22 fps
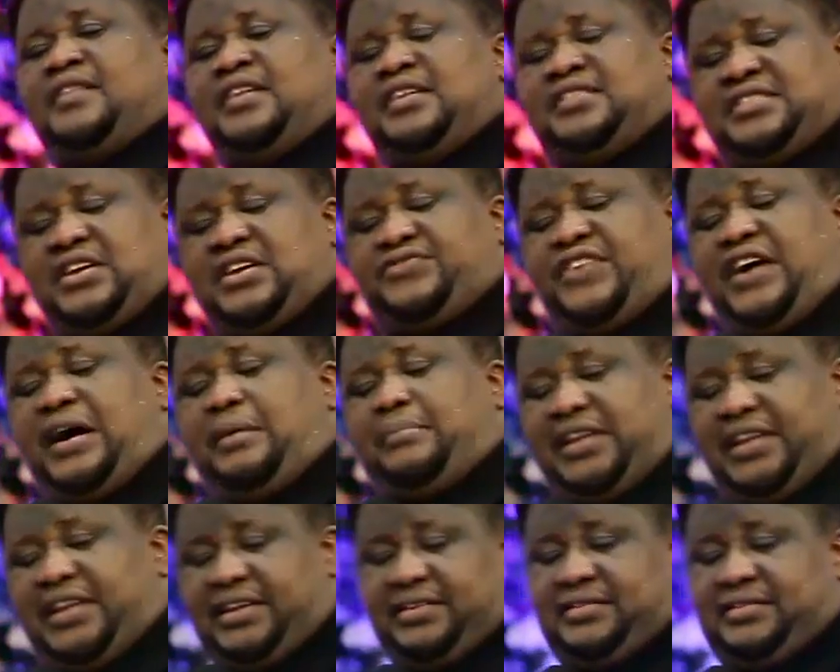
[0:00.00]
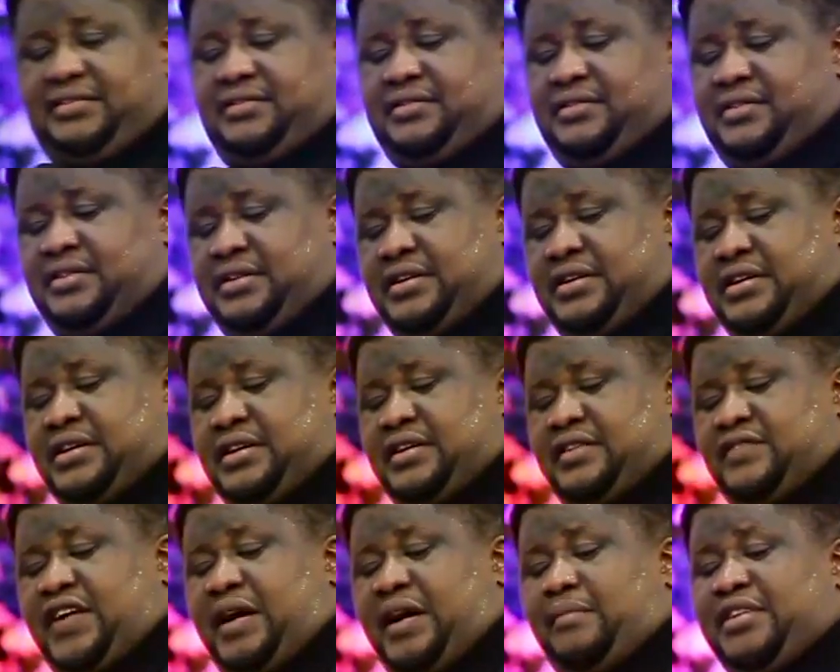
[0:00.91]
Say family.
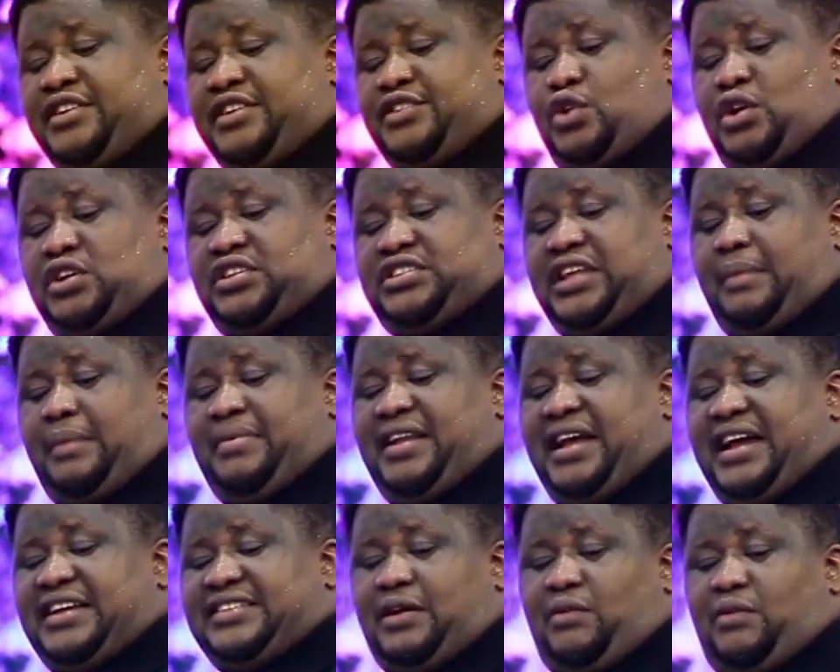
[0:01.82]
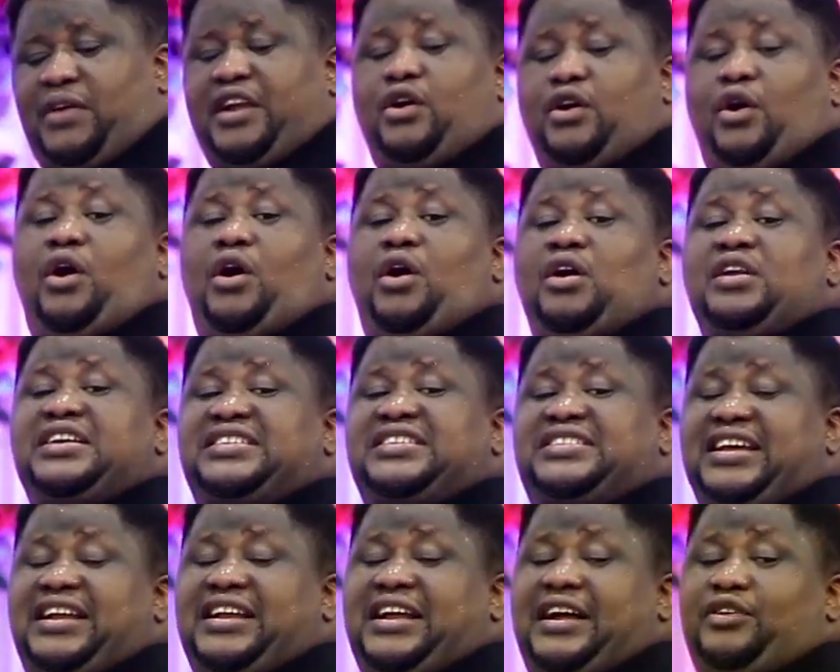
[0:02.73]
Family is your stabilizer. When all is
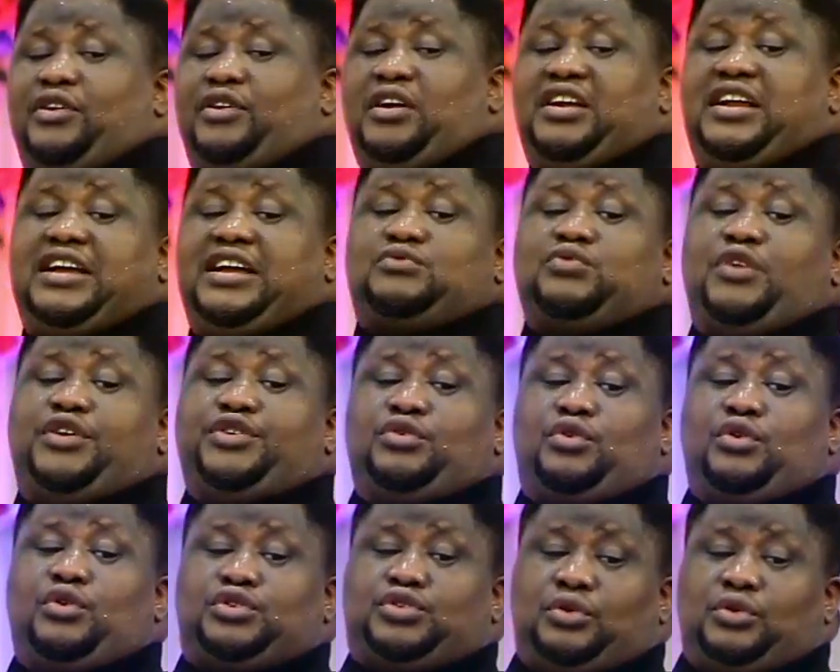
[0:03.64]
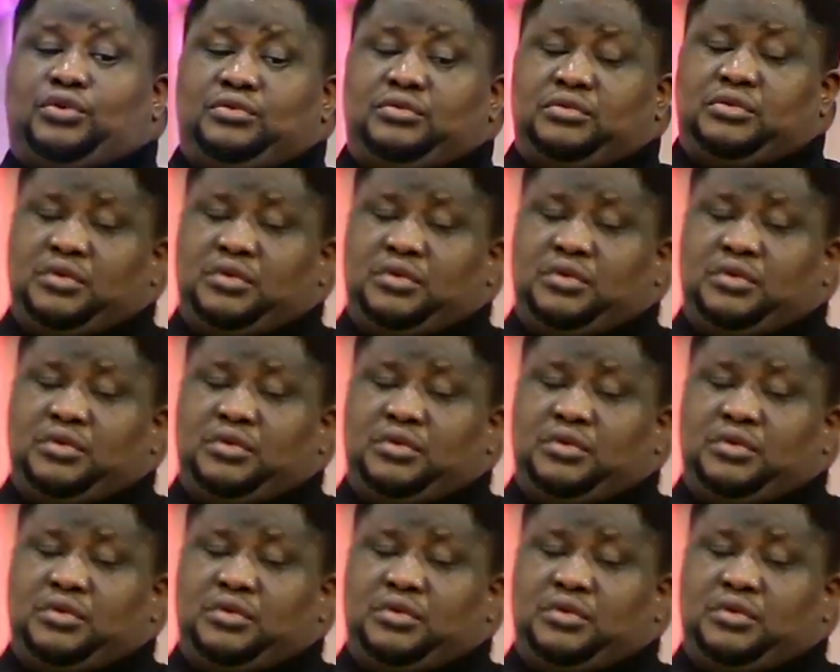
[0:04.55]
said and done, that's where you go to.